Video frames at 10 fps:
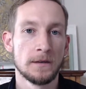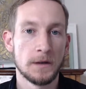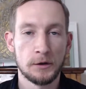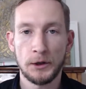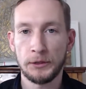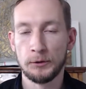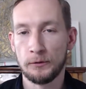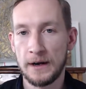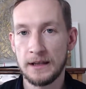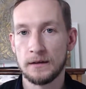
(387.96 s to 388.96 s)
The click-through
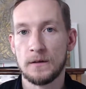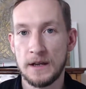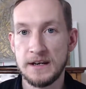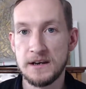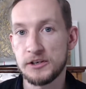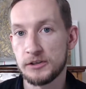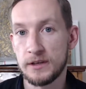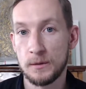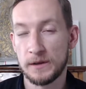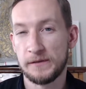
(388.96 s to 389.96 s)
rate
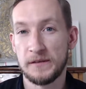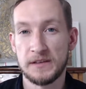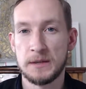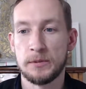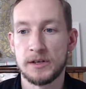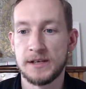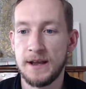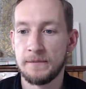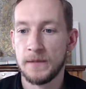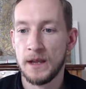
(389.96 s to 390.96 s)
initially was
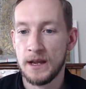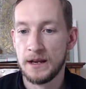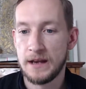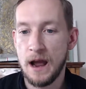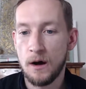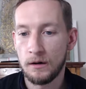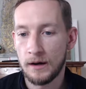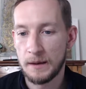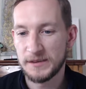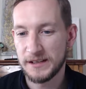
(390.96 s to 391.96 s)
15%. Now
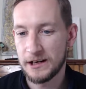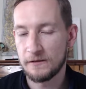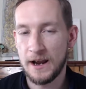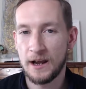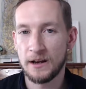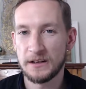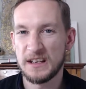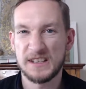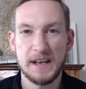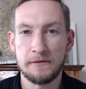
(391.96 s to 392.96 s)
I'm sitting around
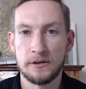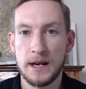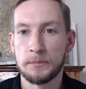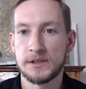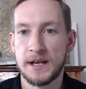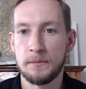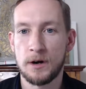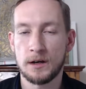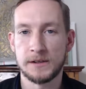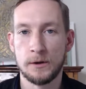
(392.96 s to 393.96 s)
the 7 or 8%
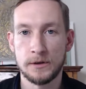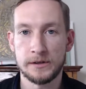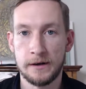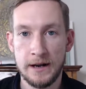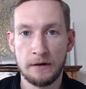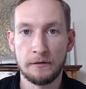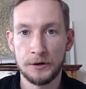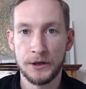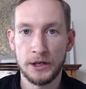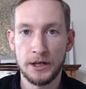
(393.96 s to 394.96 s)
mark. So it started out
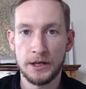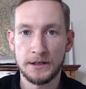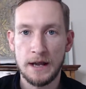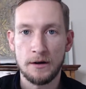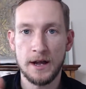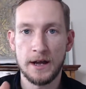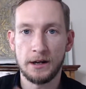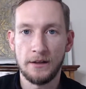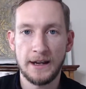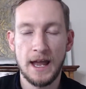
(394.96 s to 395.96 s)
really good. Now it kind
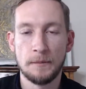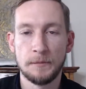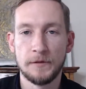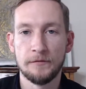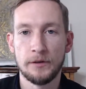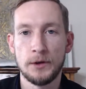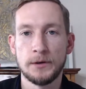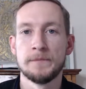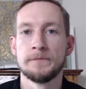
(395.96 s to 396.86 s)
of like ebbed and flowed.